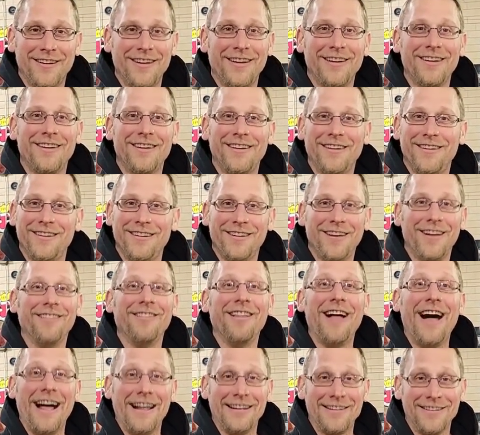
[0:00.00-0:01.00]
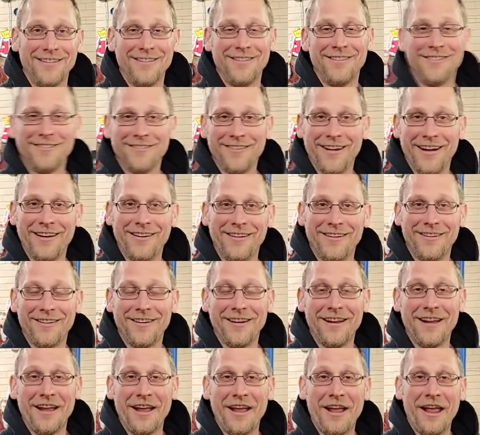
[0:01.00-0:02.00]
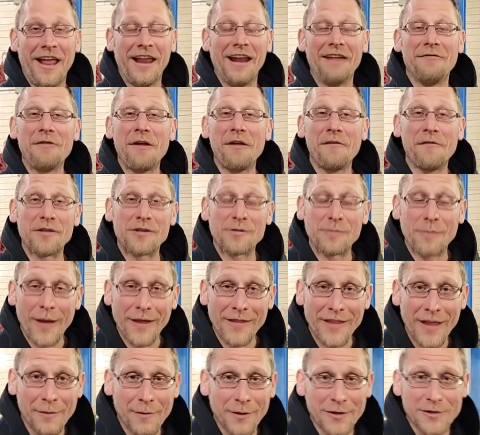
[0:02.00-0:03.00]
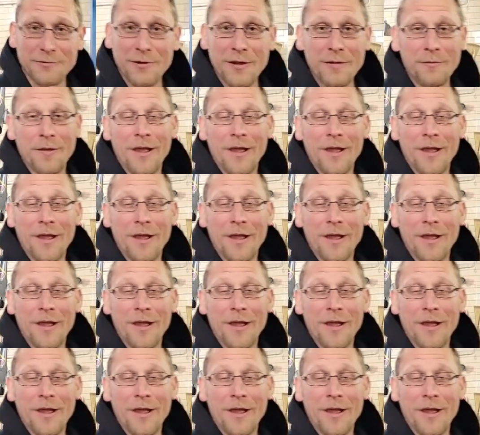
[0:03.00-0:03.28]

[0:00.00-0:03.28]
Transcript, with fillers: Man. A lot. A lot of money and then we didn't even spend that much.